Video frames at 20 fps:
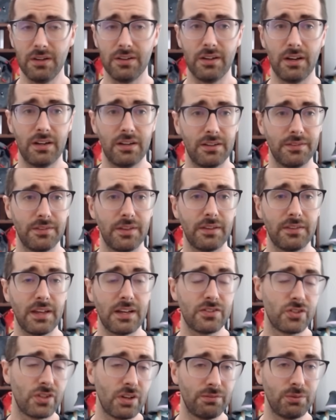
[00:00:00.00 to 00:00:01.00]
That
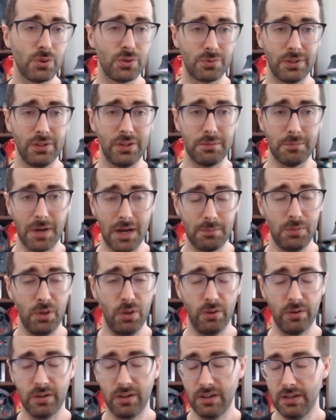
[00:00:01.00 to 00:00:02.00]
stuff was really
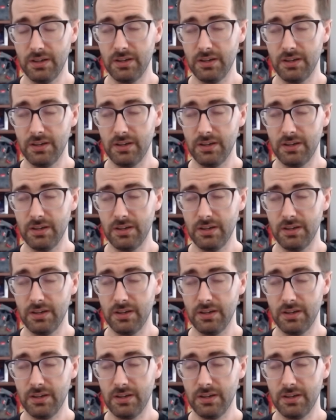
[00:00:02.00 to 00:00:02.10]
popular.